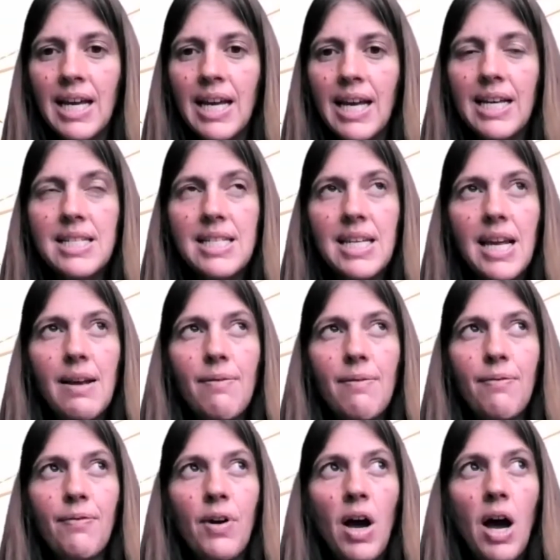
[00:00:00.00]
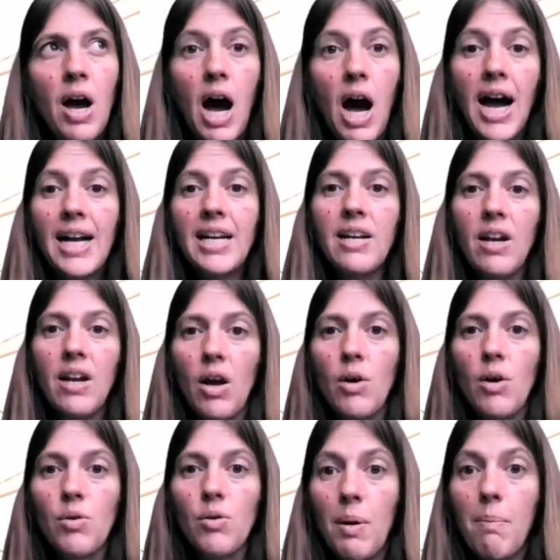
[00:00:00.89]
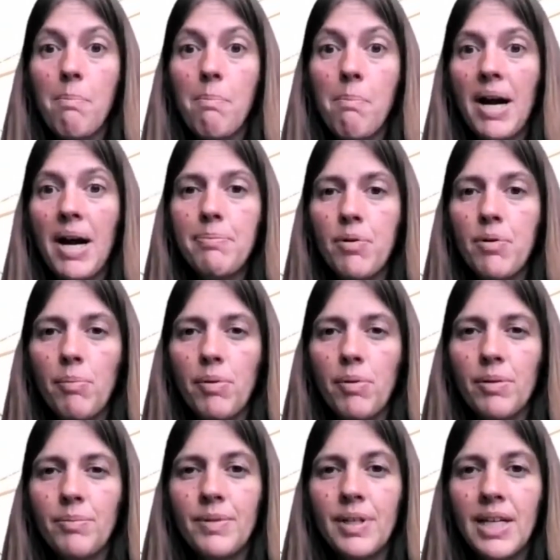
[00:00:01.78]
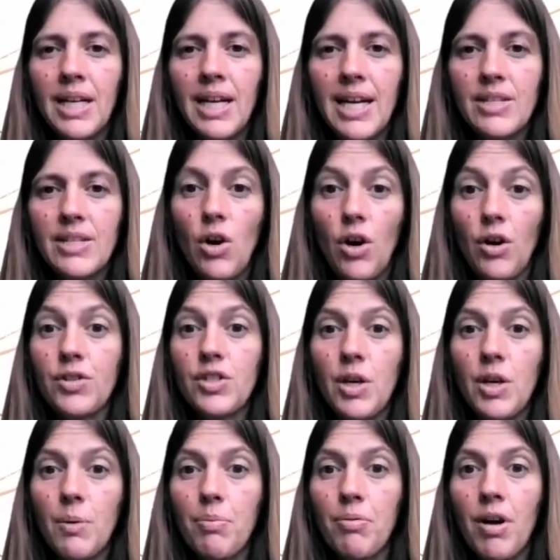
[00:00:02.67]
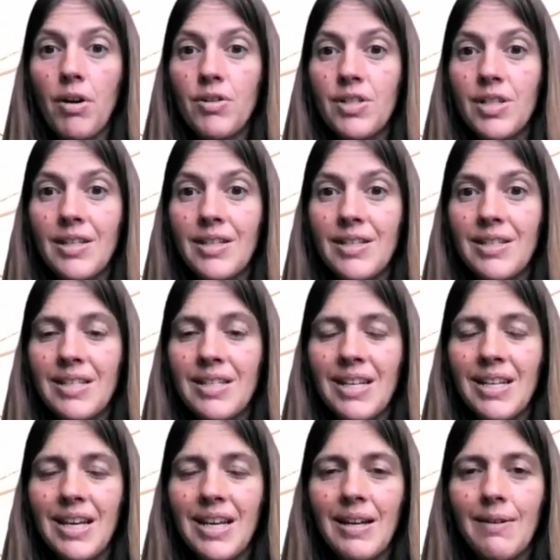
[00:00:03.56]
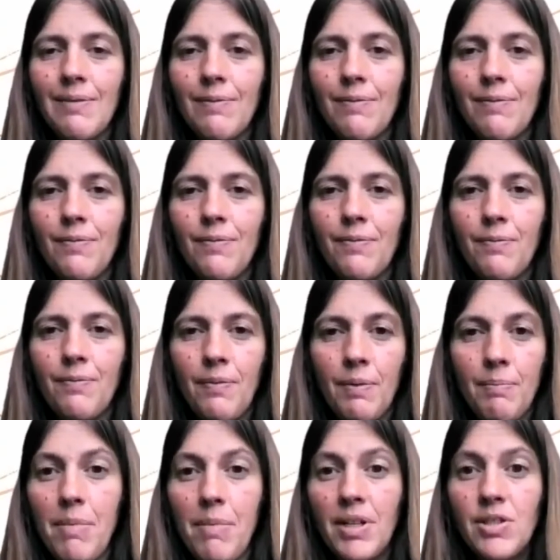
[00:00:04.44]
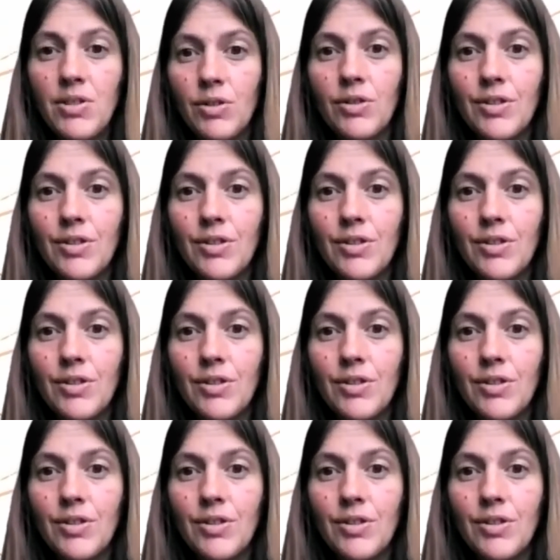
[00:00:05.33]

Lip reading: is if I know that my problem is osteoporosis and muscles,